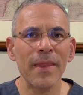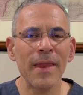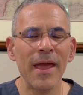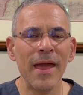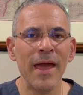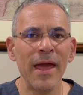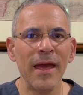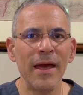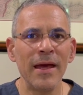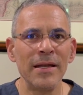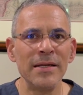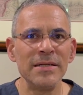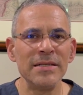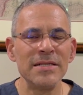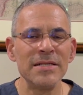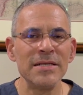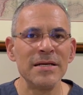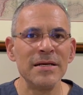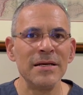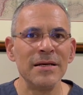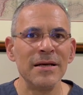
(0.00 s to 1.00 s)
and
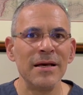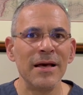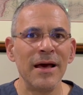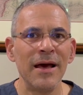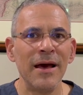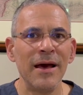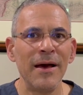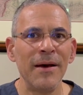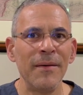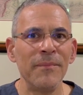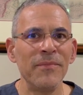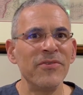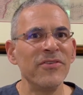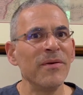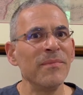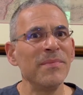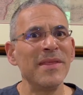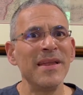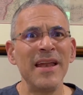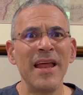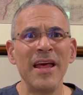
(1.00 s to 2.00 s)

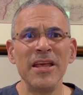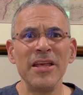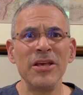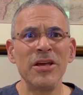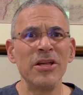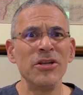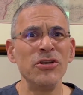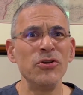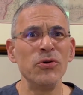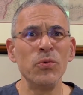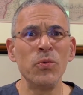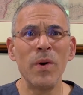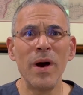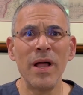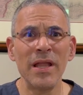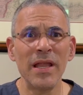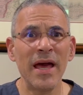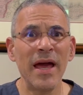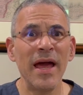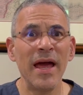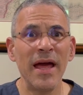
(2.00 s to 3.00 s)
something that you can do well
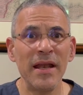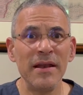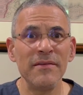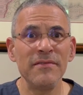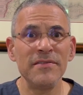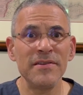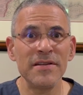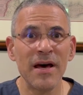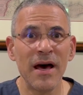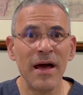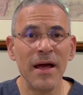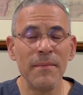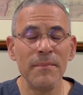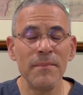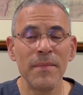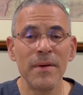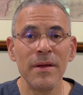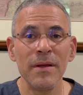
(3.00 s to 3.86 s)
ahead of time.